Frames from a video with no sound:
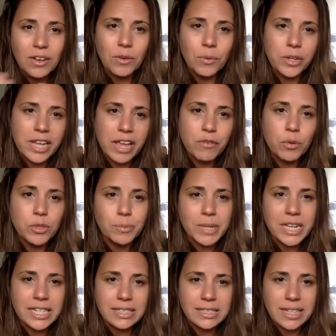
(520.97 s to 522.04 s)
or whatever was
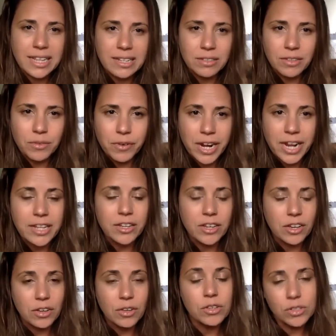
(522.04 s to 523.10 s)
being said on the
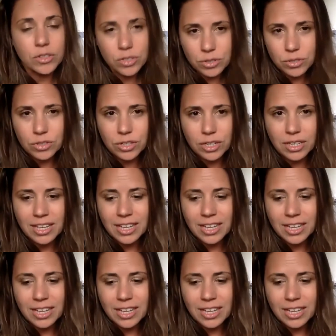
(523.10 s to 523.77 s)
radio, you took